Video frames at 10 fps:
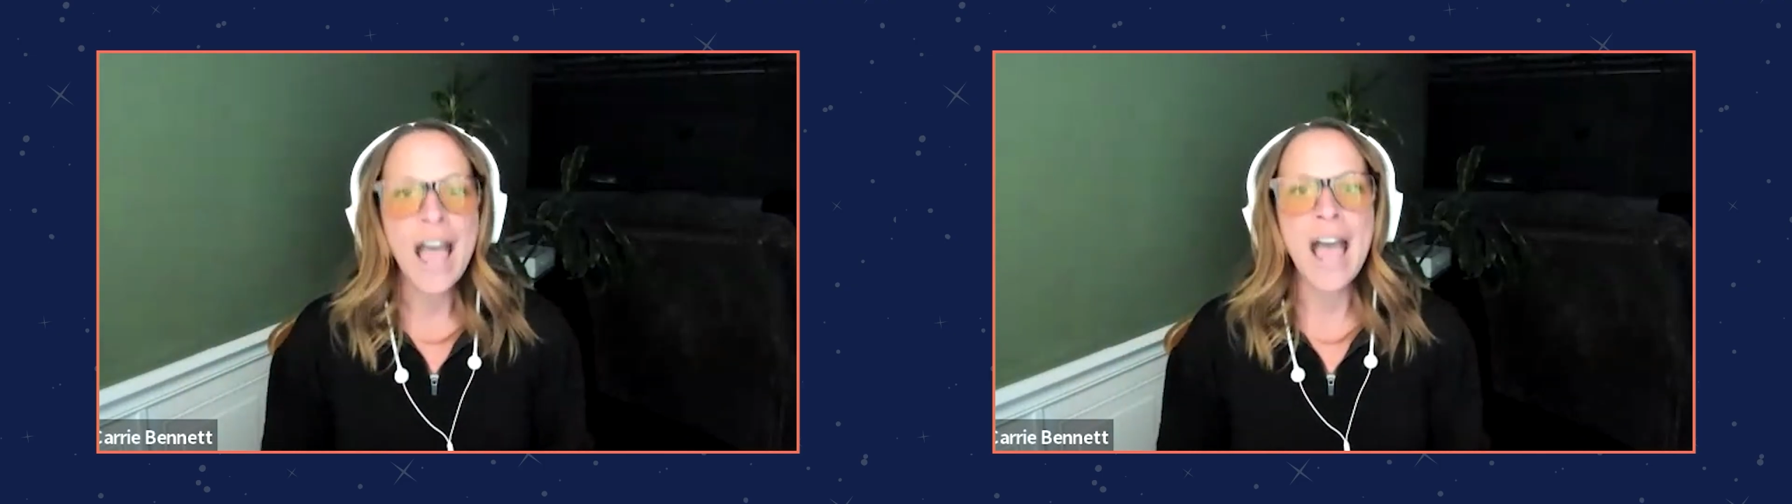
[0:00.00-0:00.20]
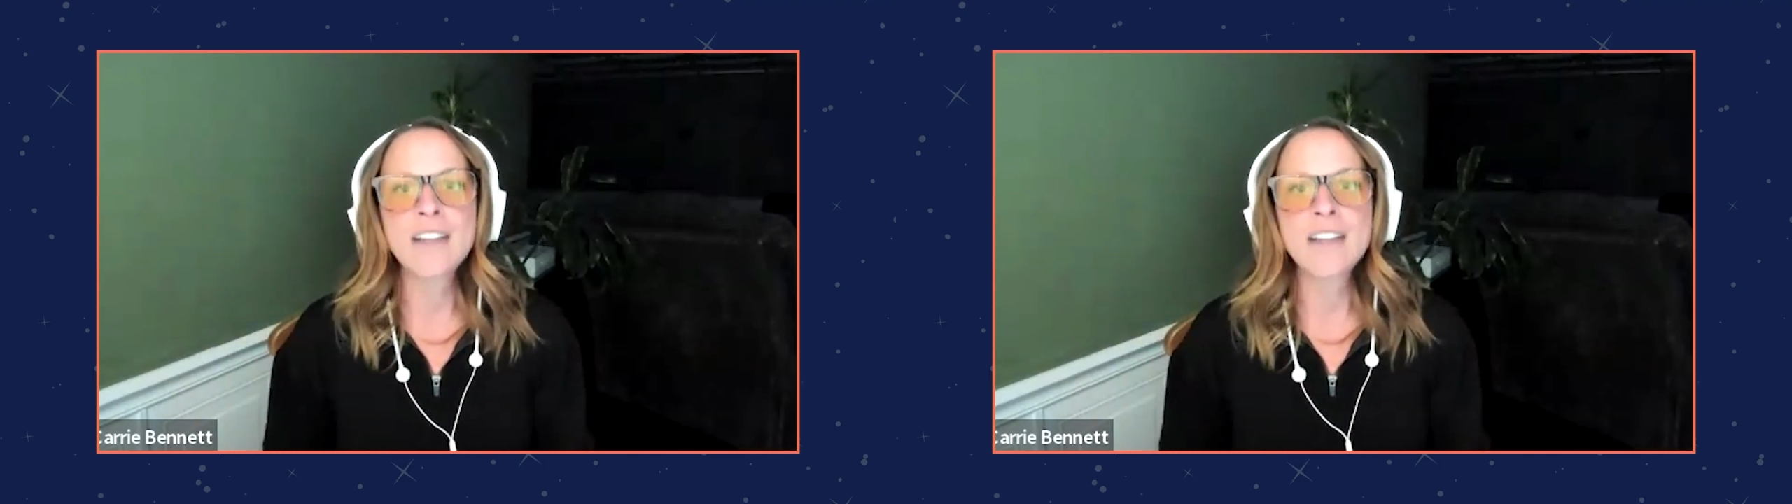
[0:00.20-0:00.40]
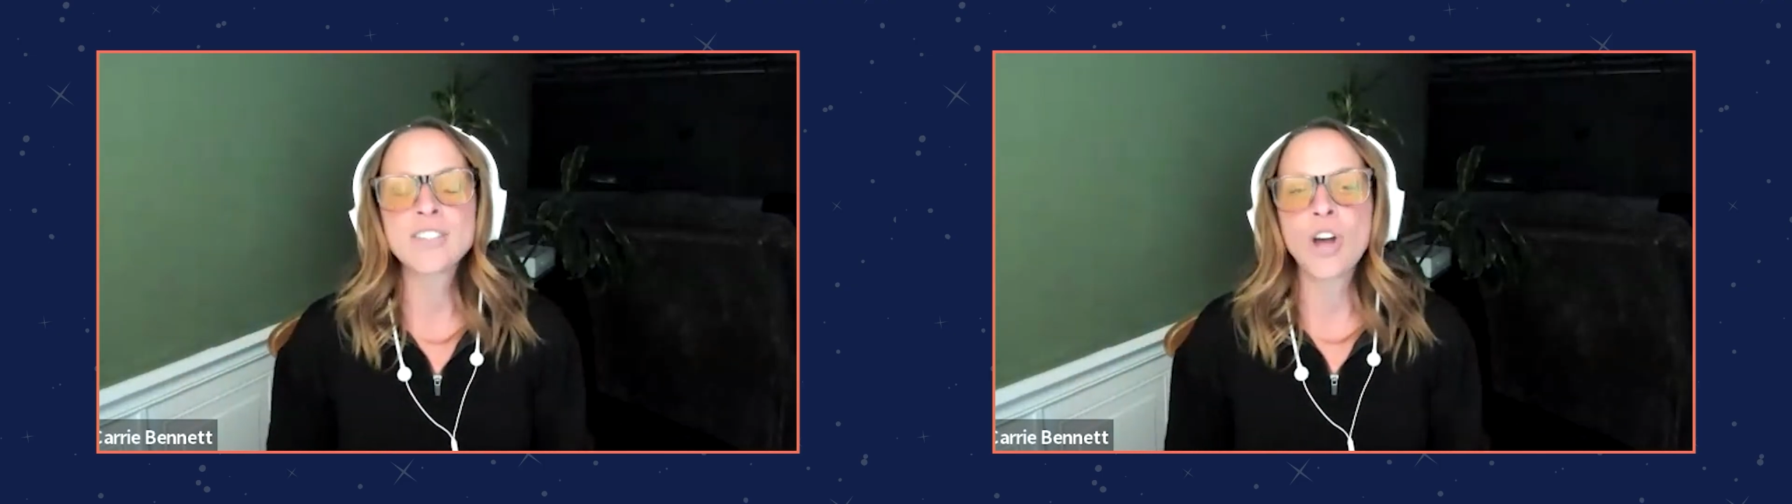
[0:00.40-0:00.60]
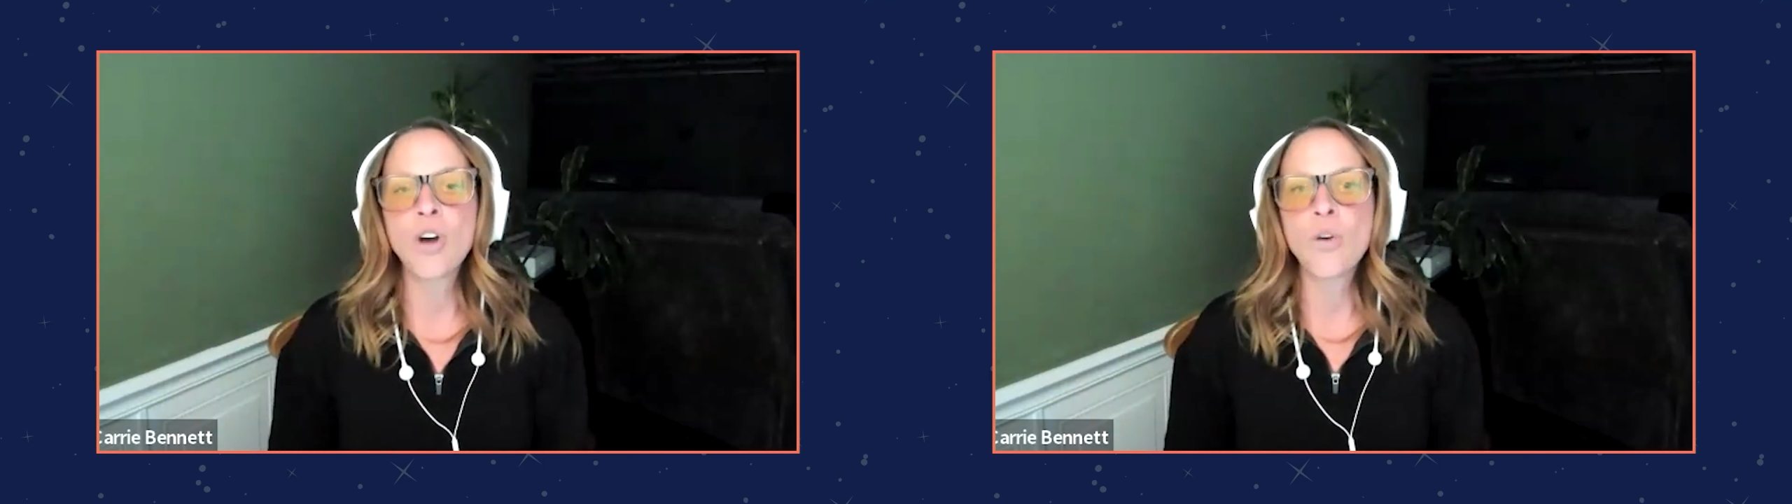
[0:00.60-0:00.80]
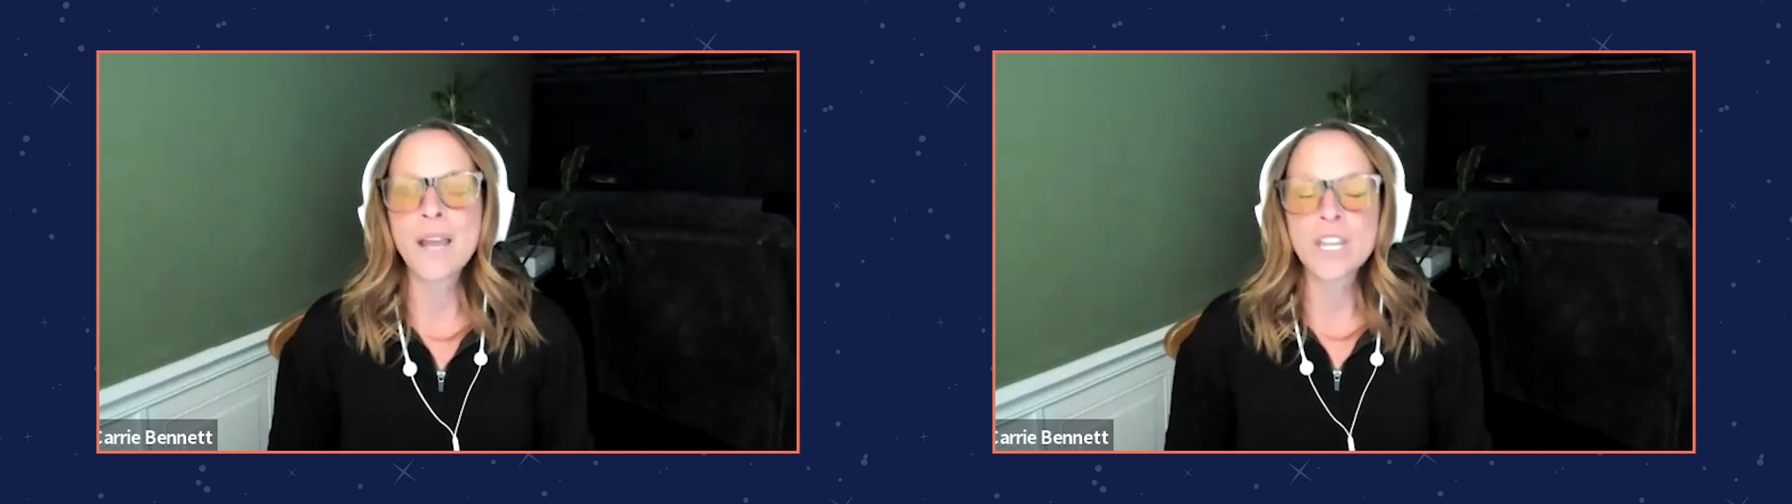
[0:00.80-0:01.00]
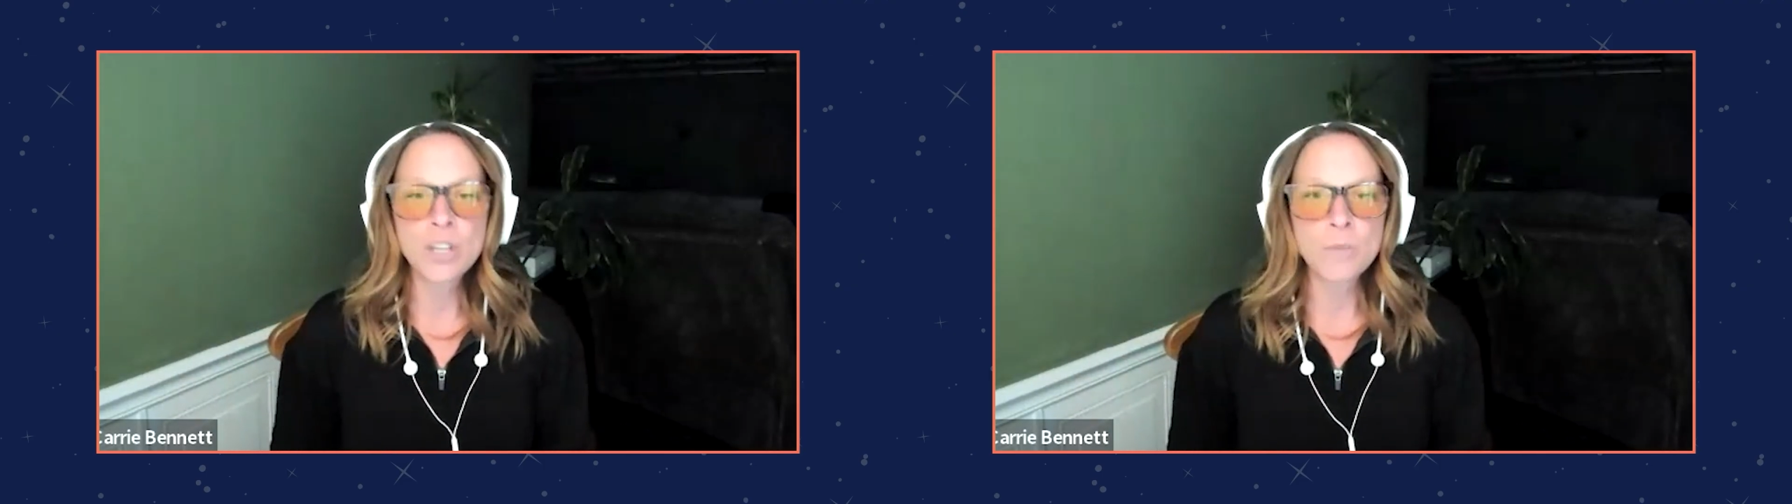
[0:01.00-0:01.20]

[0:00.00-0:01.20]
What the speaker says: And so by